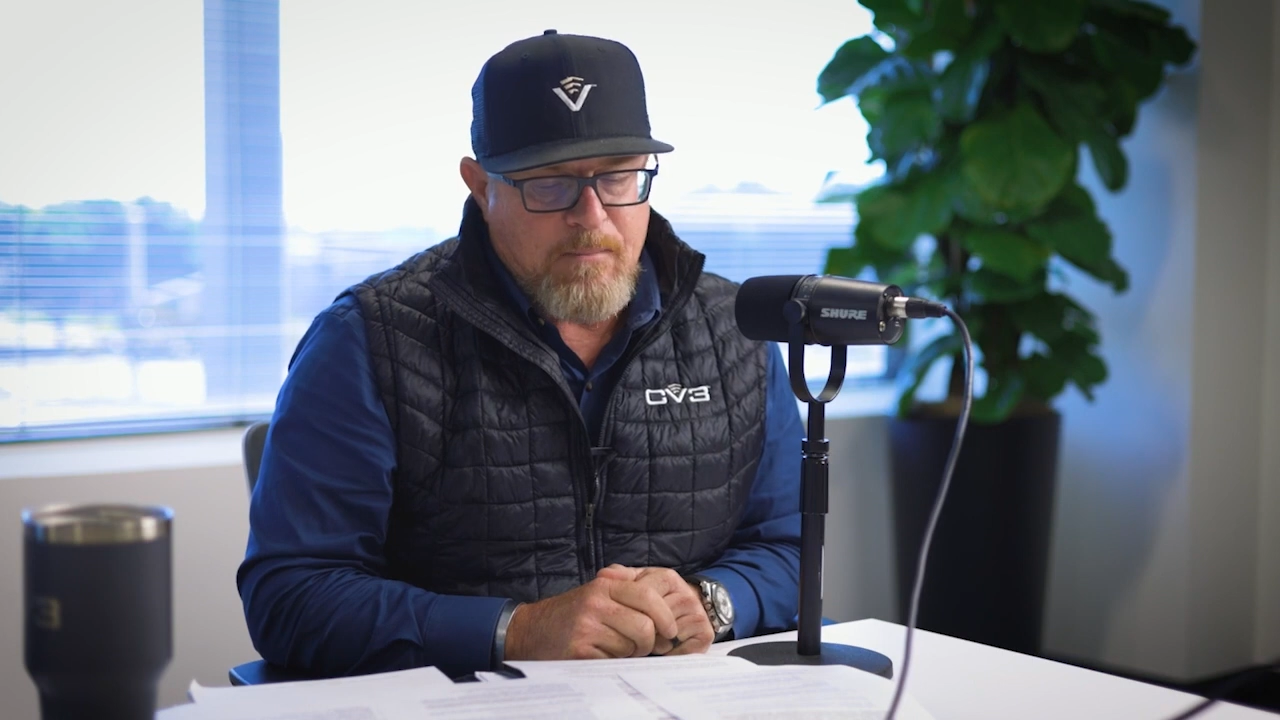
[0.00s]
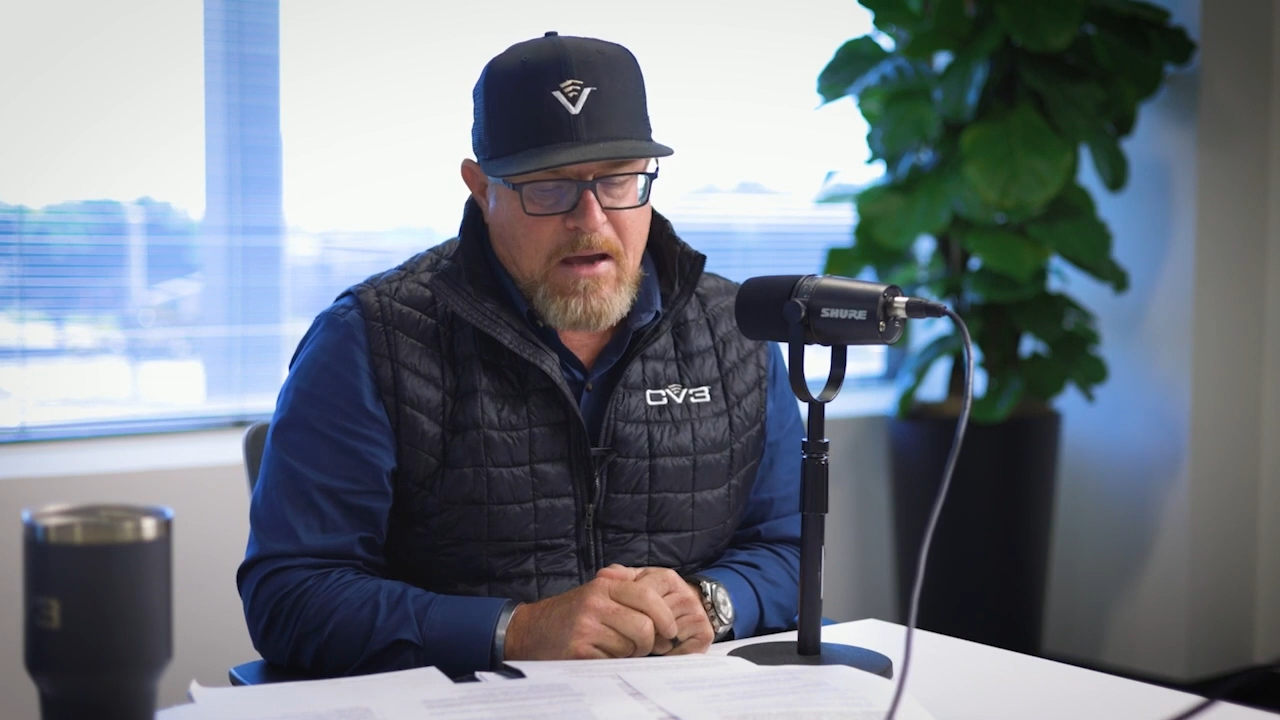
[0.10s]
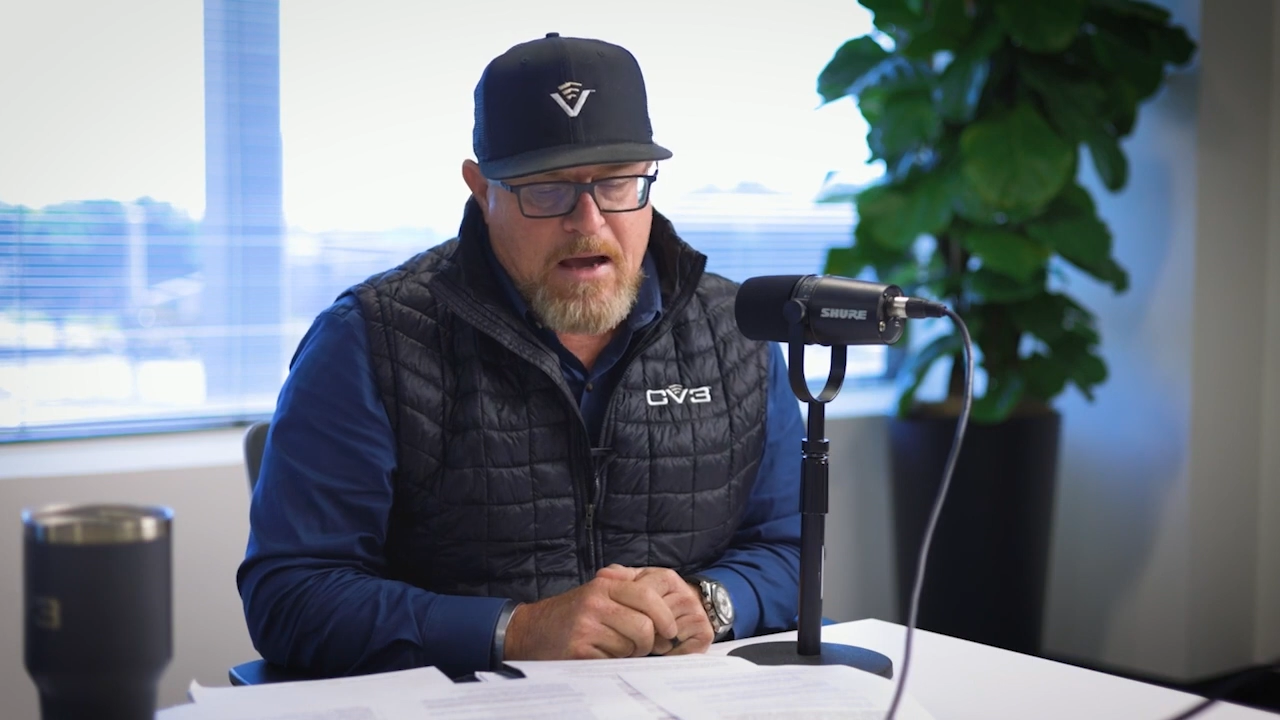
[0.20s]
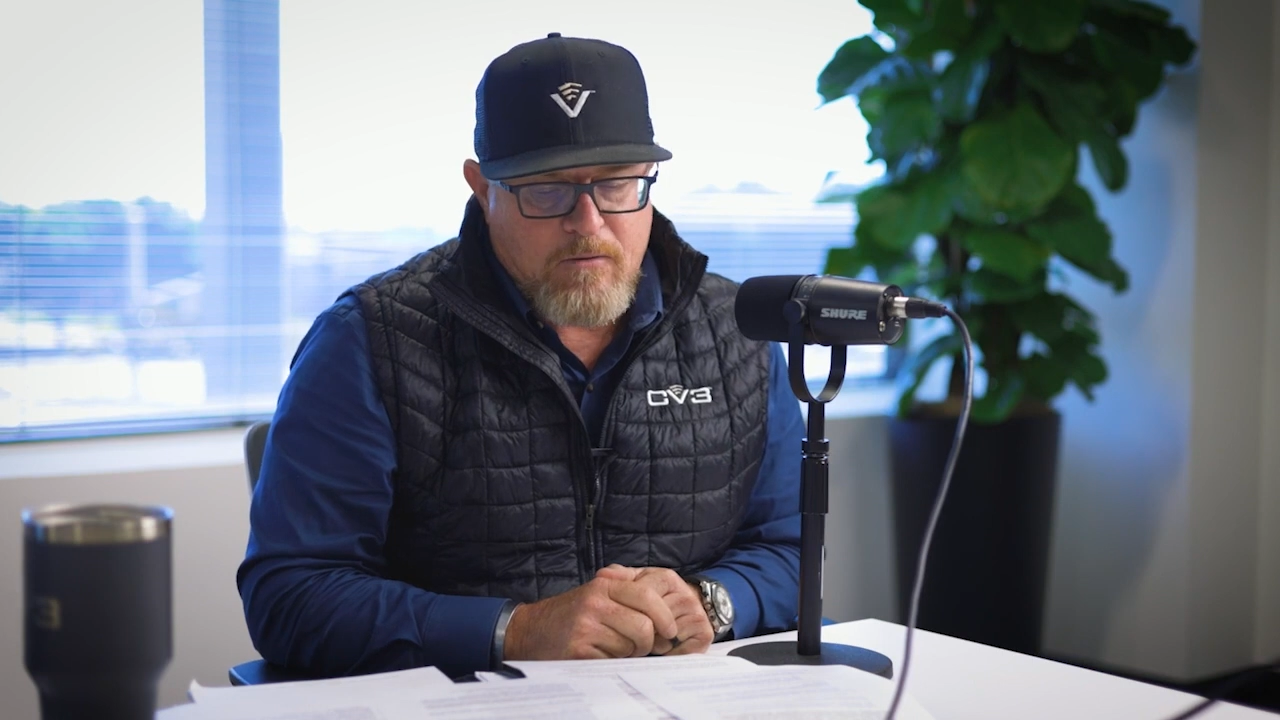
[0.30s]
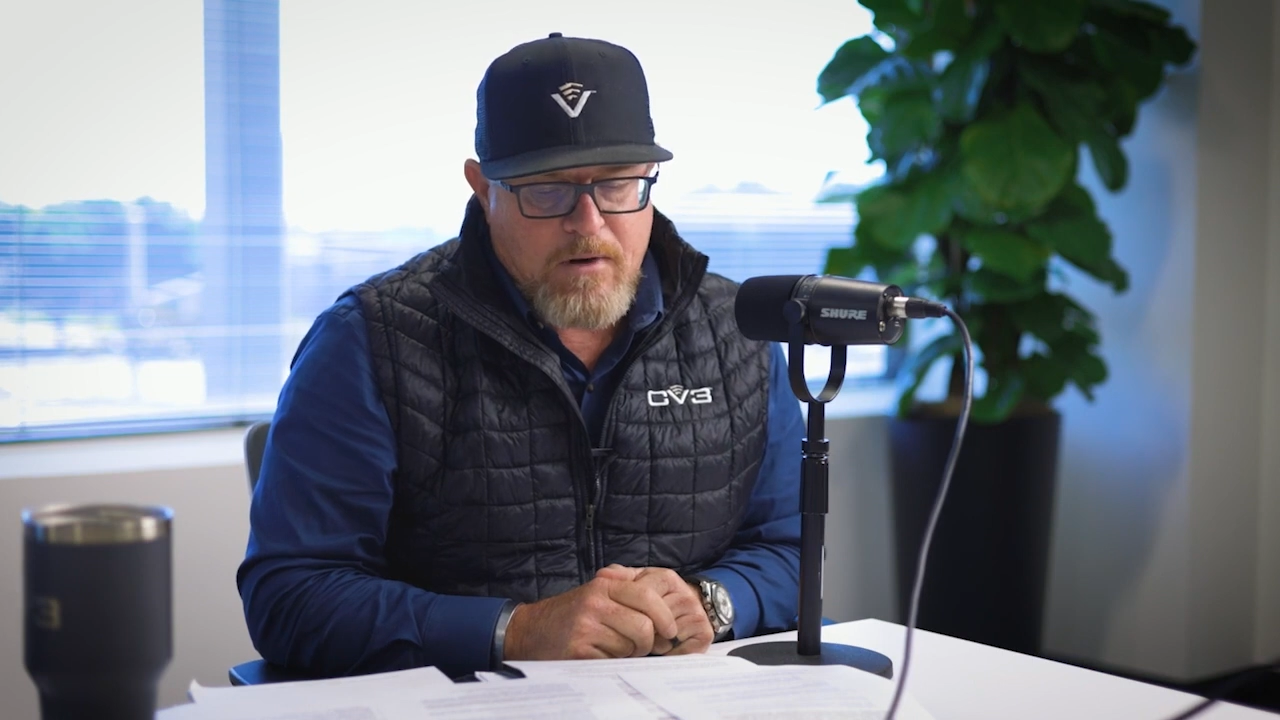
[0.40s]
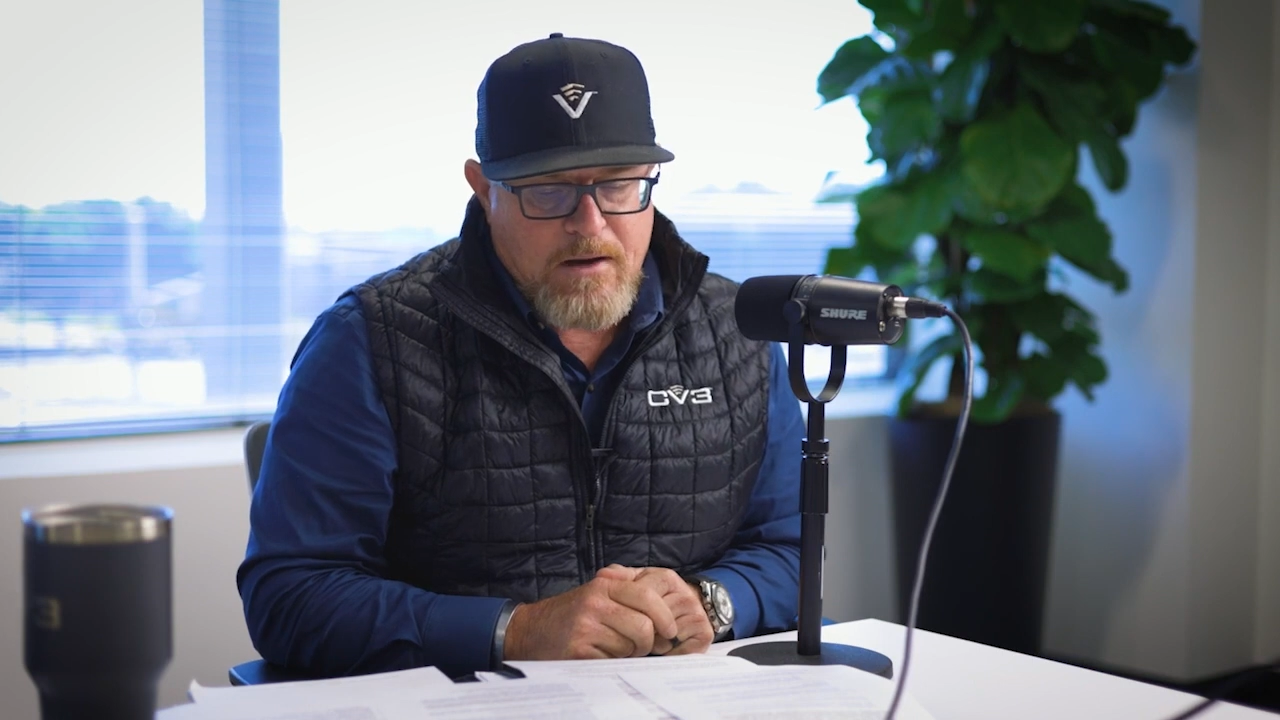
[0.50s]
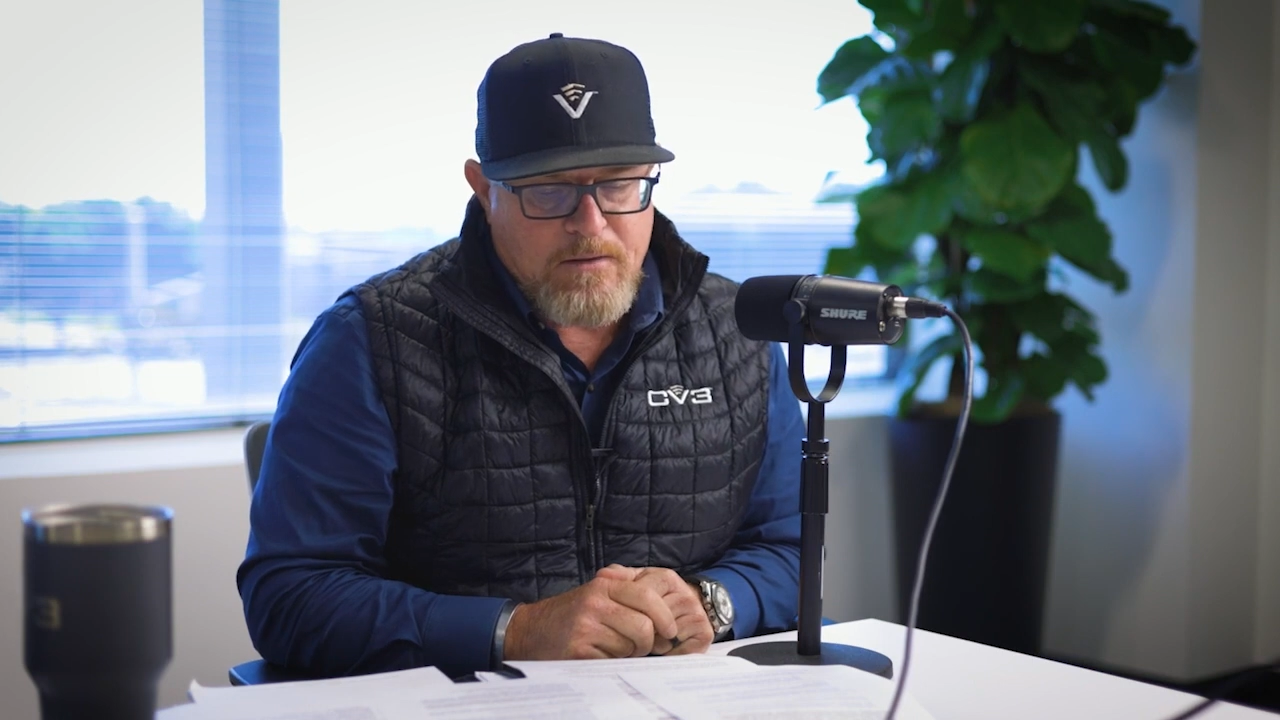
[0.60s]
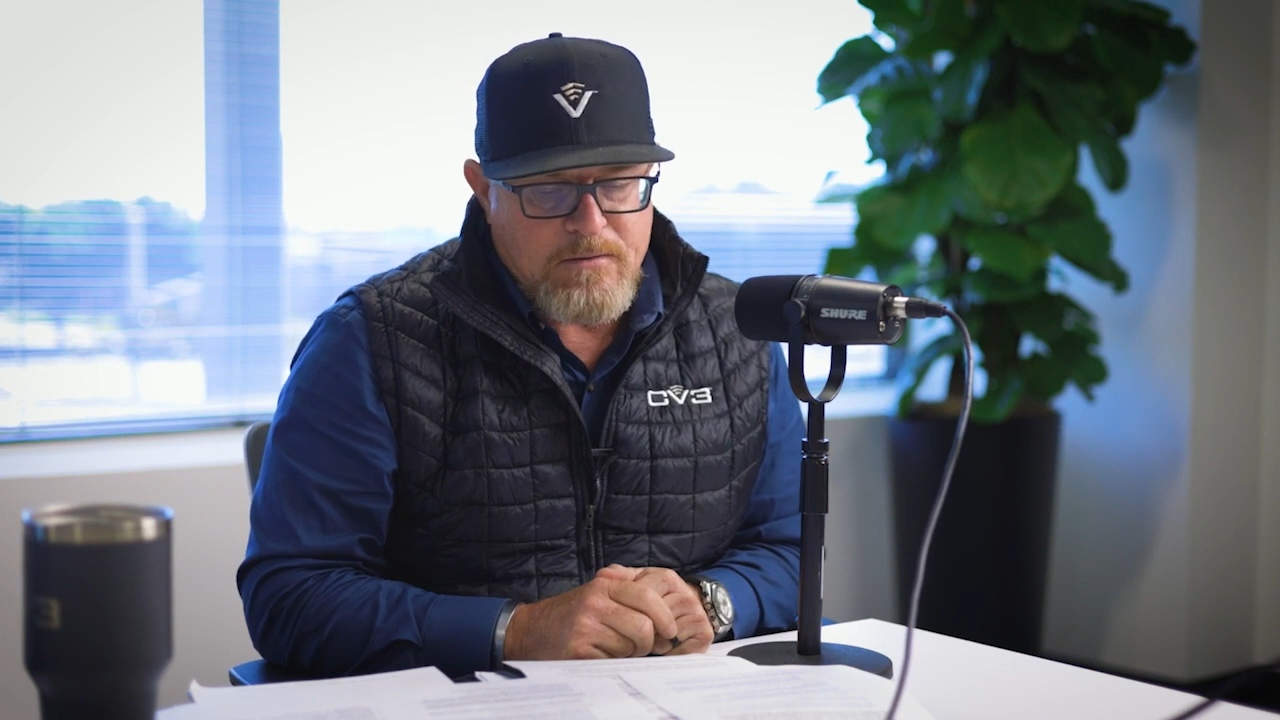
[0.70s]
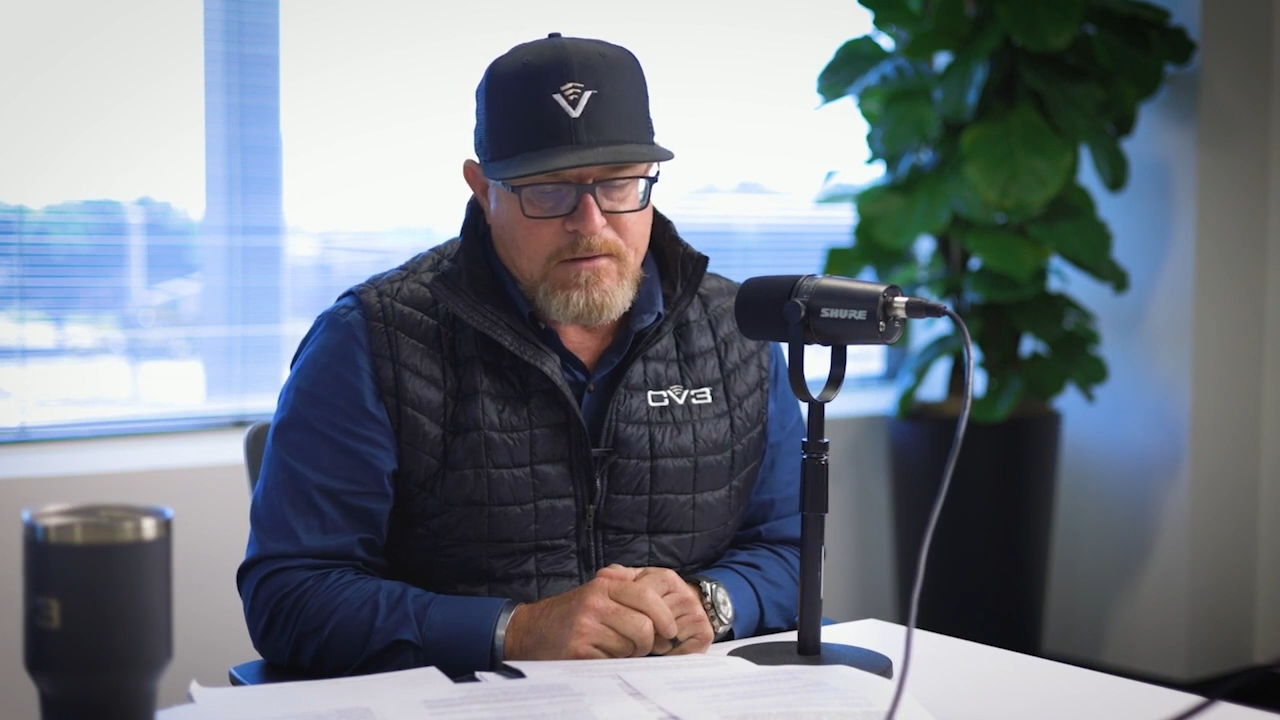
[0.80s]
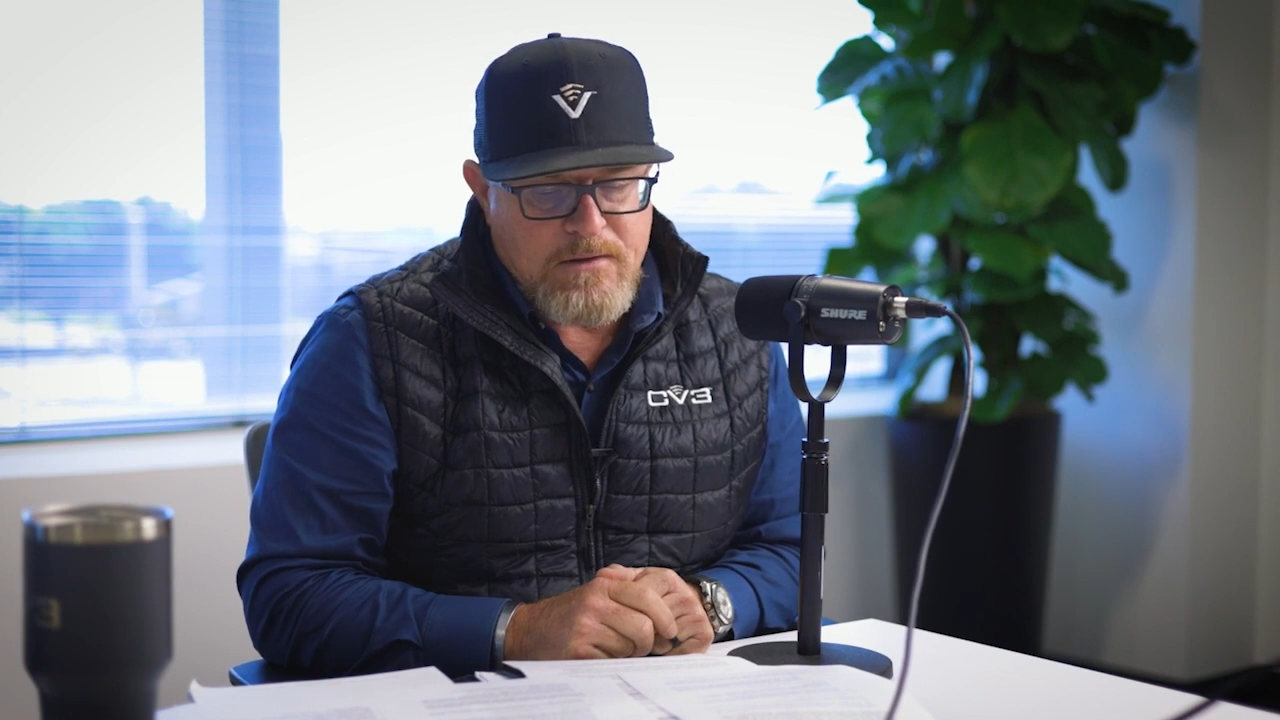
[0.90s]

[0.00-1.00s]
background